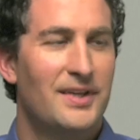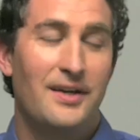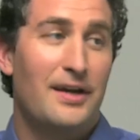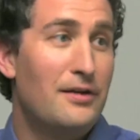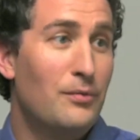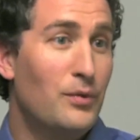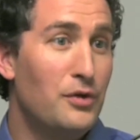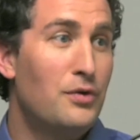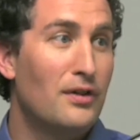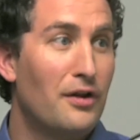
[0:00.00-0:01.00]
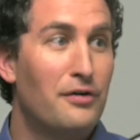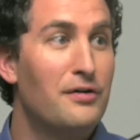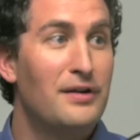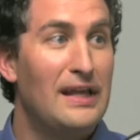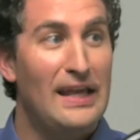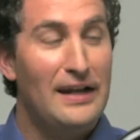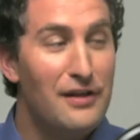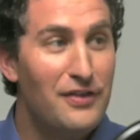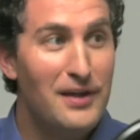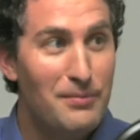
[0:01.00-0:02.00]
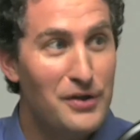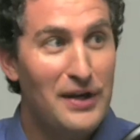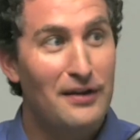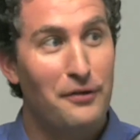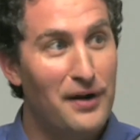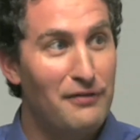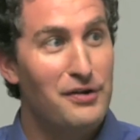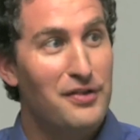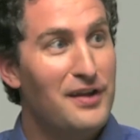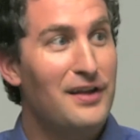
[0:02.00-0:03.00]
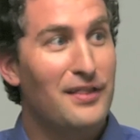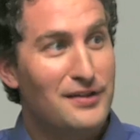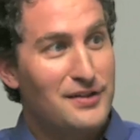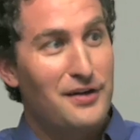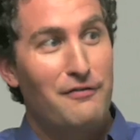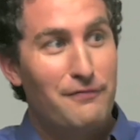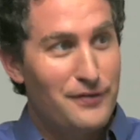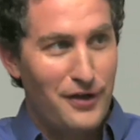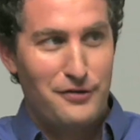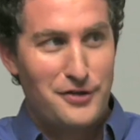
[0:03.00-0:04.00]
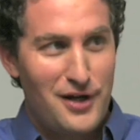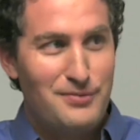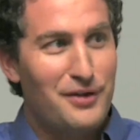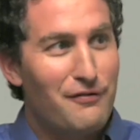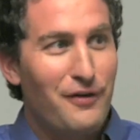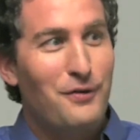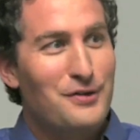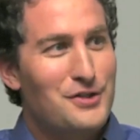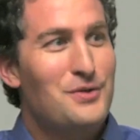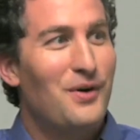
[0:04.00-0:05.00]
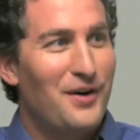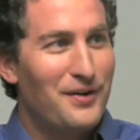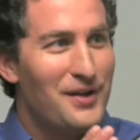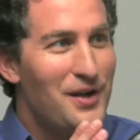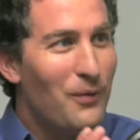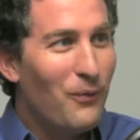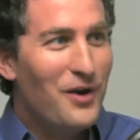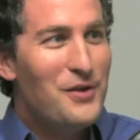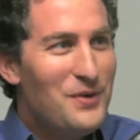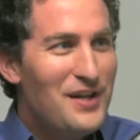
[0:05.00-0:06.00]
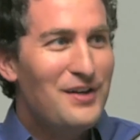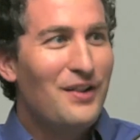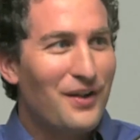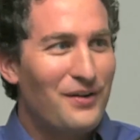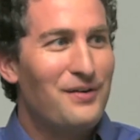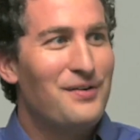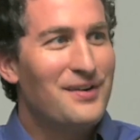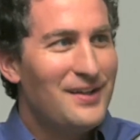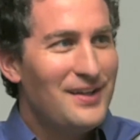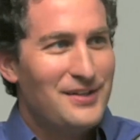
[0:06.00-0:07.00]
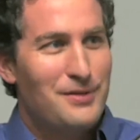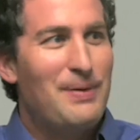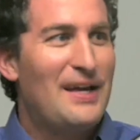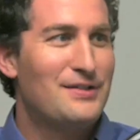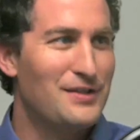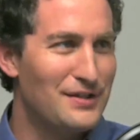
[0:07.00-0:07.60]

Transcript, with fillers: Yeah, and you can learn anything, but you can't learn everything. And this is going to, yep. Dr. Tom's going to focus you on what you need to learn to pass the